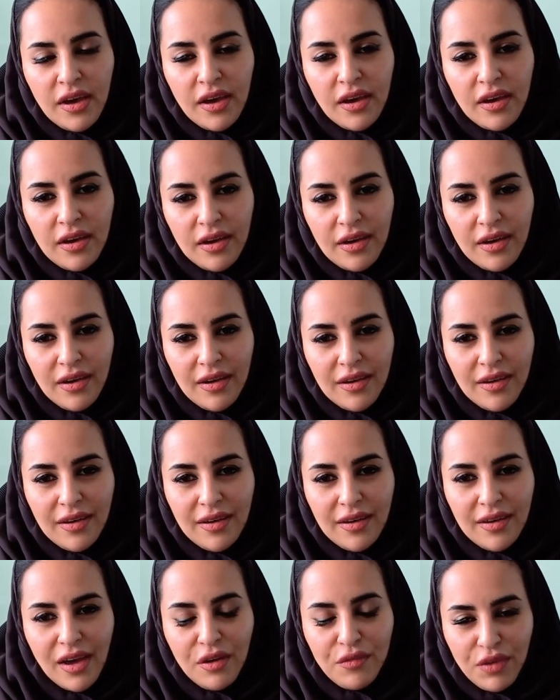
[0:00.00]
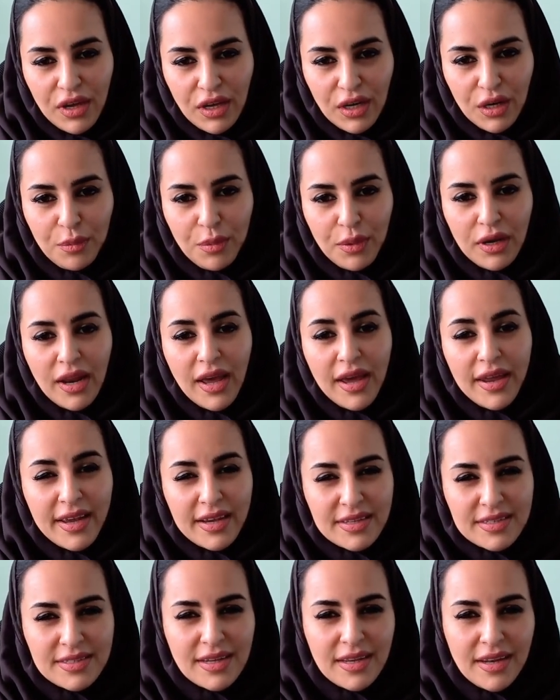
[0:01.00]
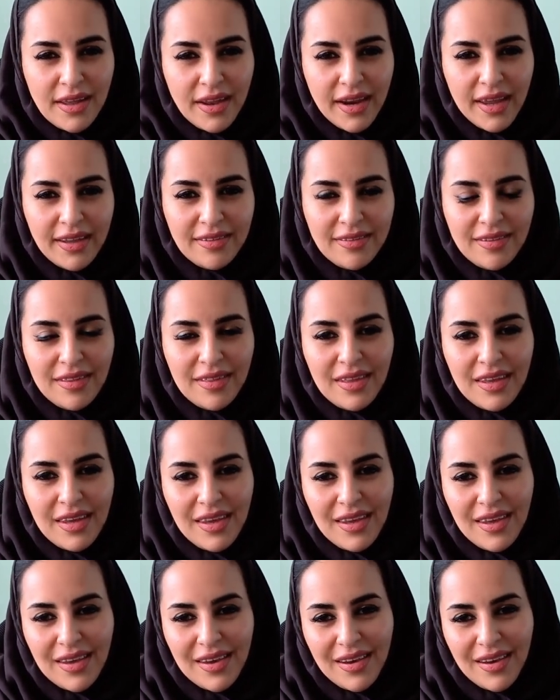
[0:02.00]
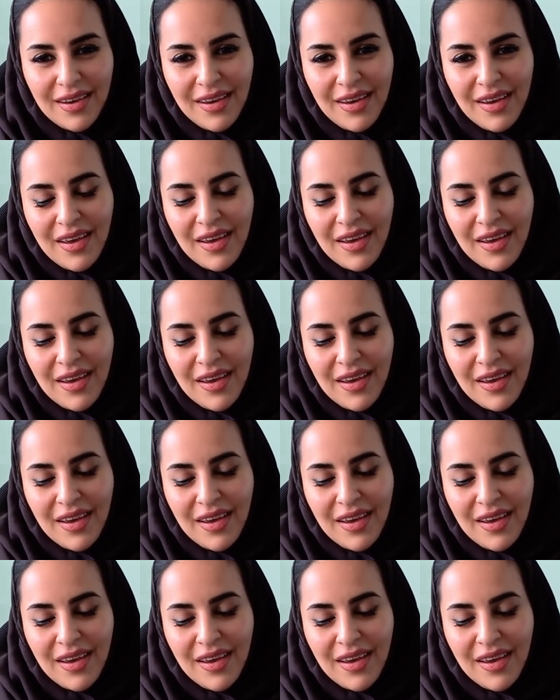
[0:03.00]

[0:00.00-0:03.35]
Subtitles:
available and accelerate the